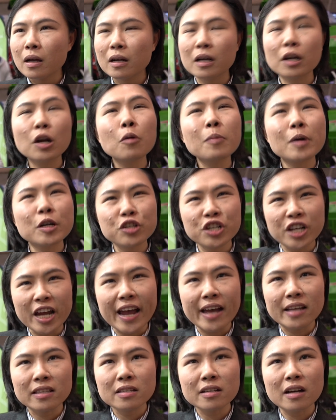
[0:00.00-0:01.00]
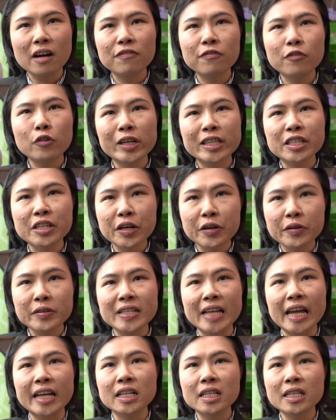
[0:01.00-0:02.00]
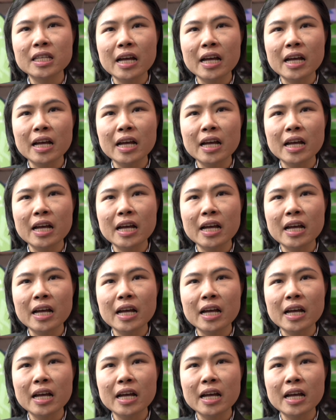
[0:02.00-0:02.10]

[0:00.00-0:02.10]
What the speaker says: global trend of reducing